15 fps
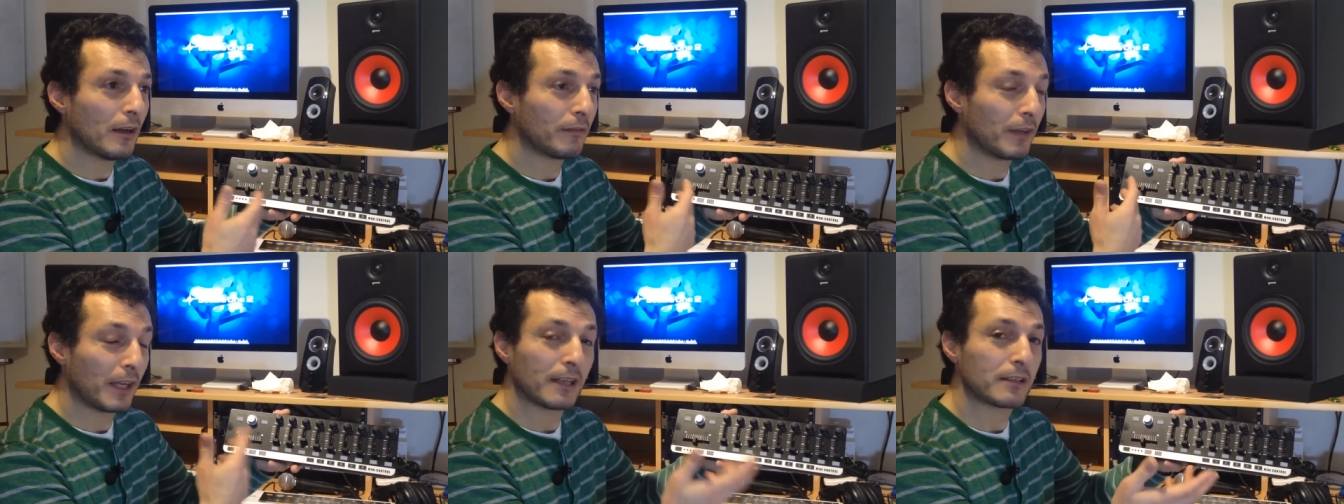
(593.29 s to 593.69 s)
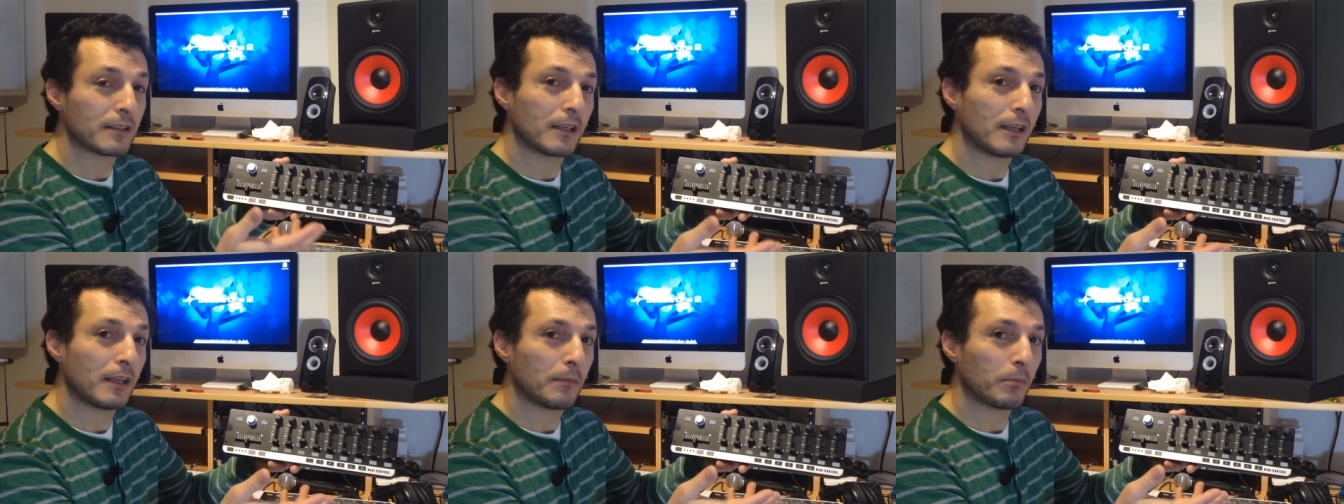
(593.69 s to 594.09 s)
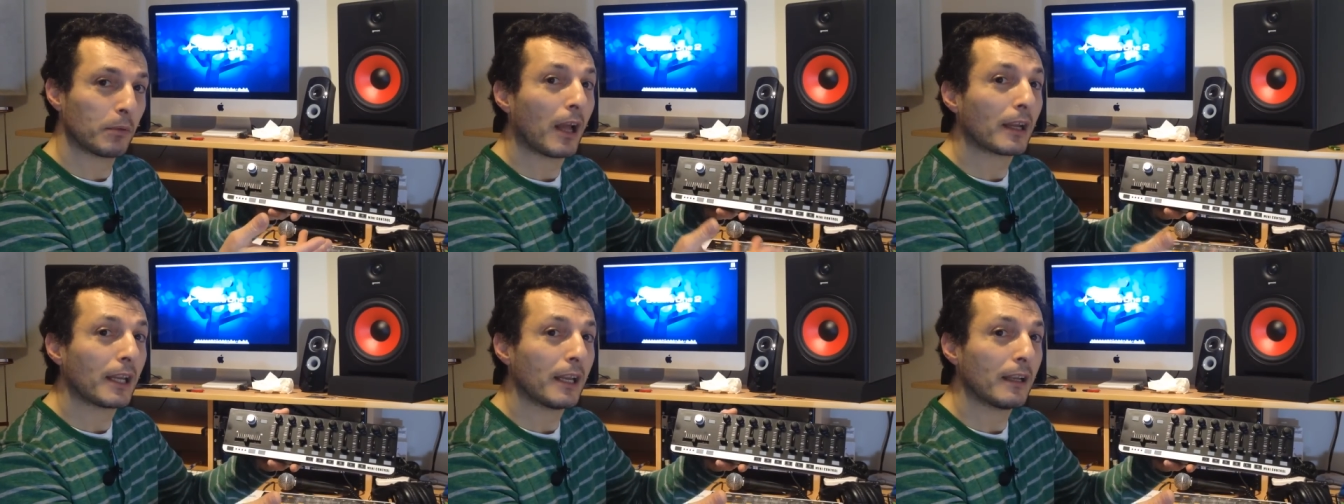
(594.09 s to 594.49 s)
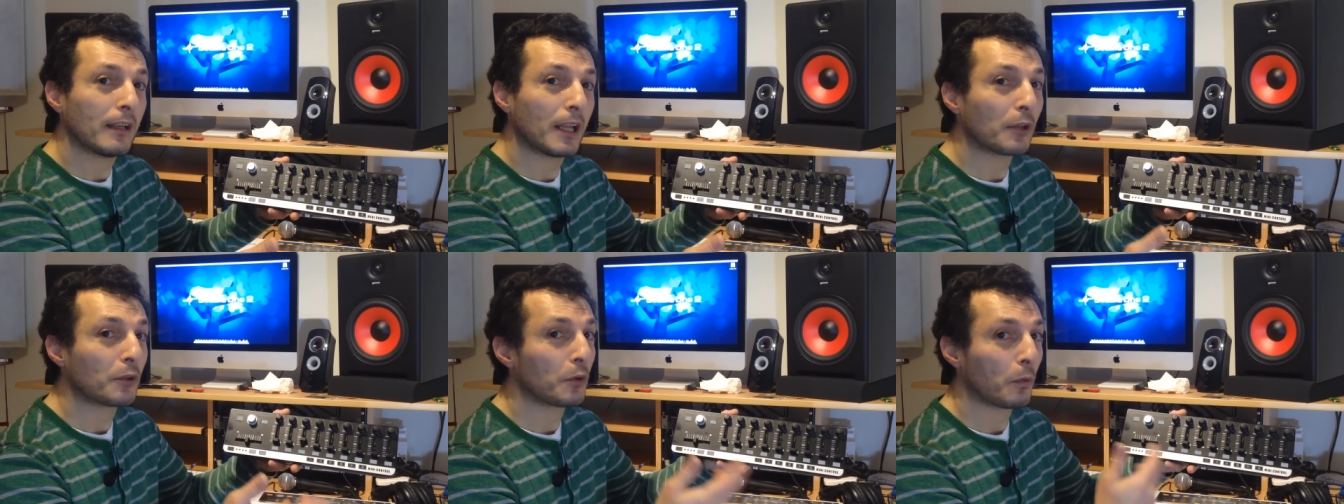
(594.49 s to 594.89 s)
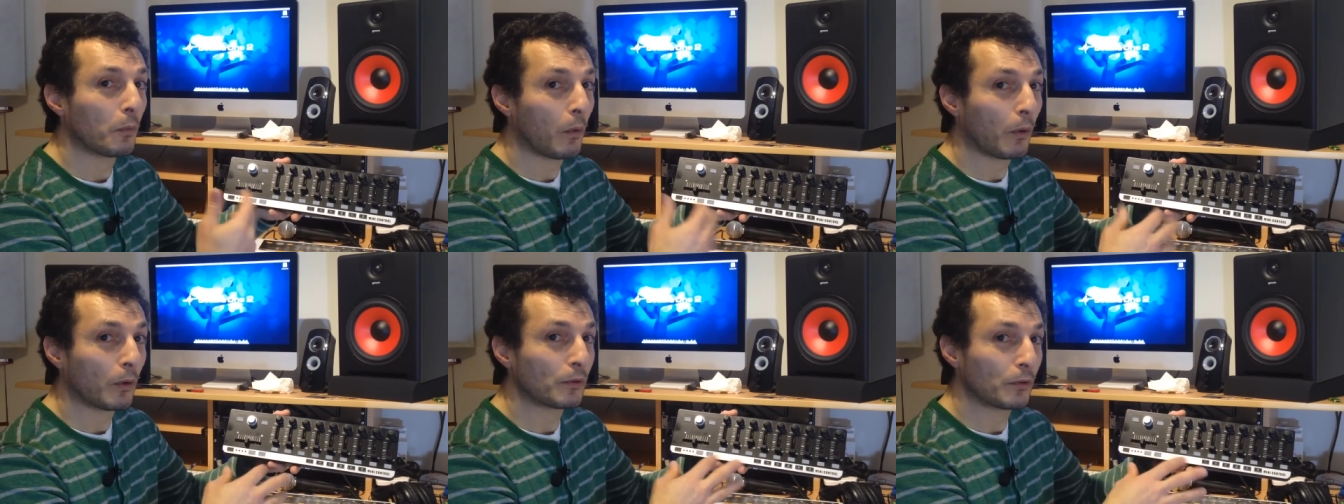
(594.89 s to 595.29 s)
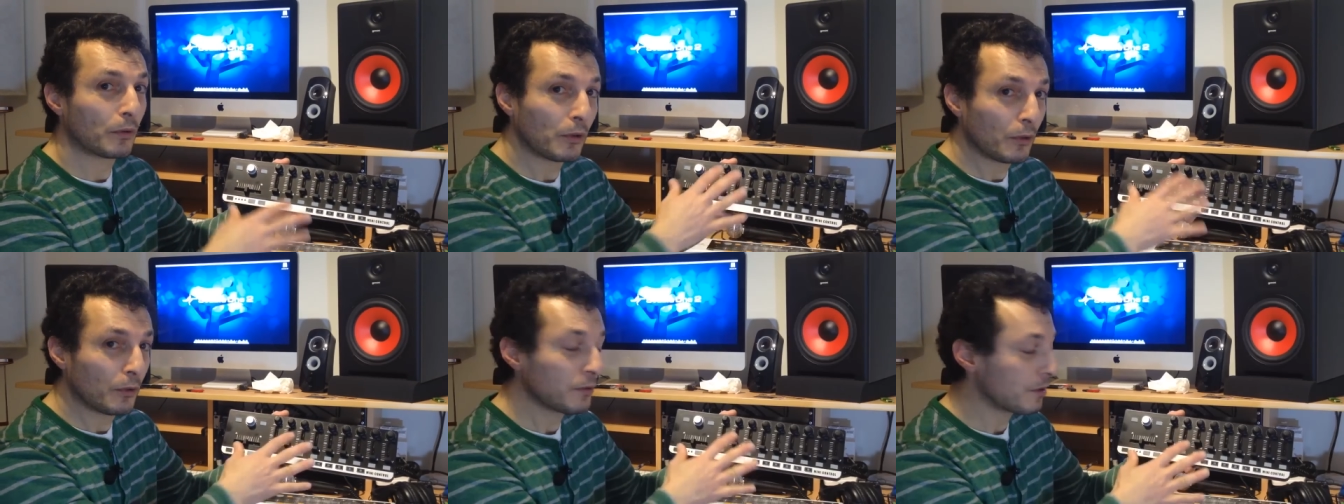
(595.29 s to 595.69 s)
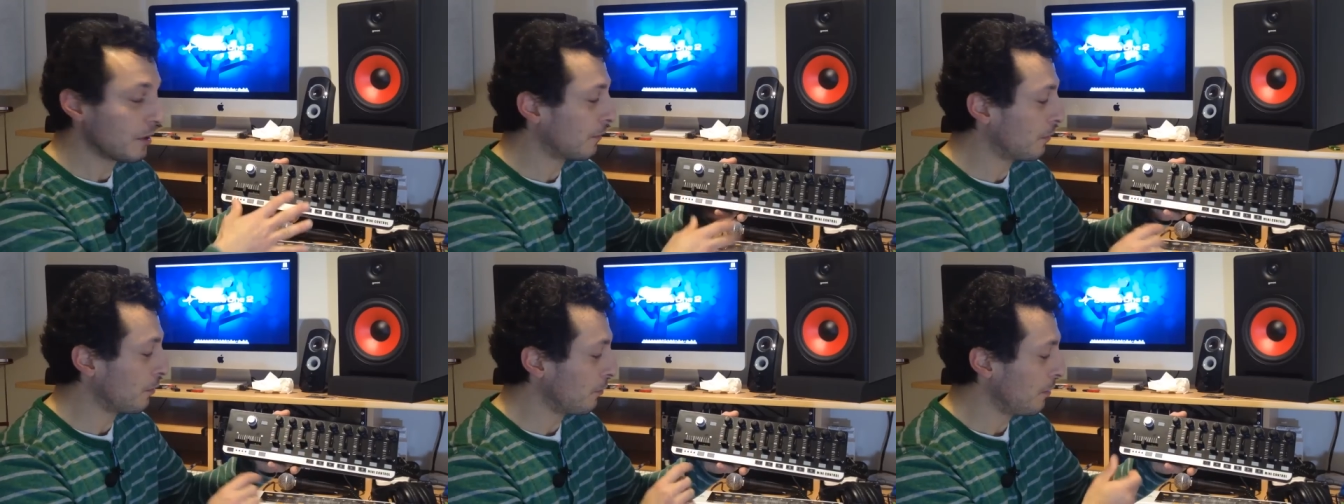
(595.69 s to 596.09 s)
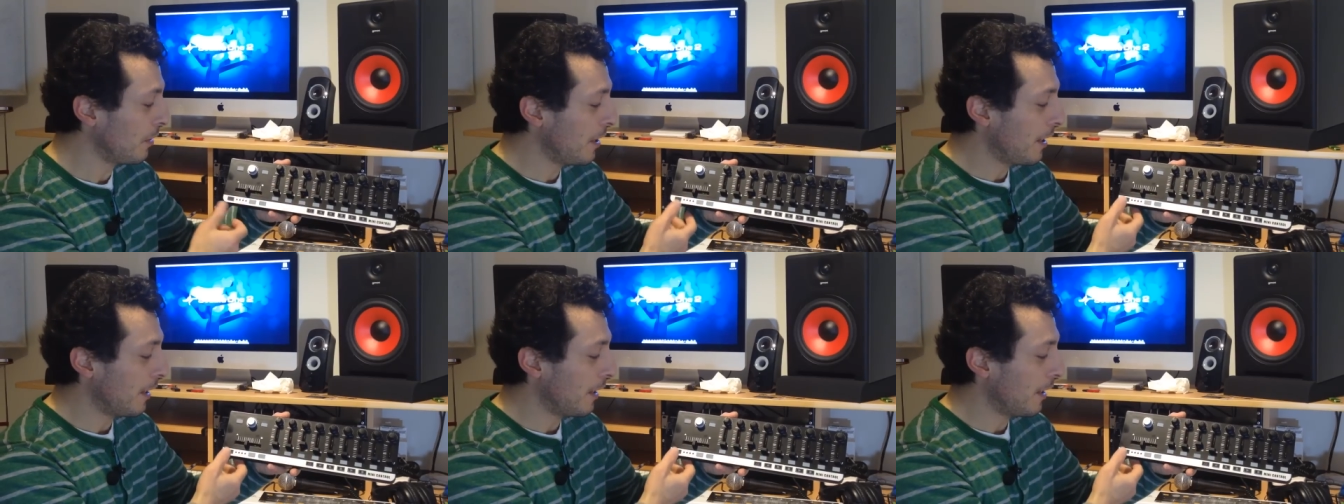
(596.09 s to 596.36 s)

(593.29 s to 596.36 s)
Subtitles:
VST plugin that you want to use it to,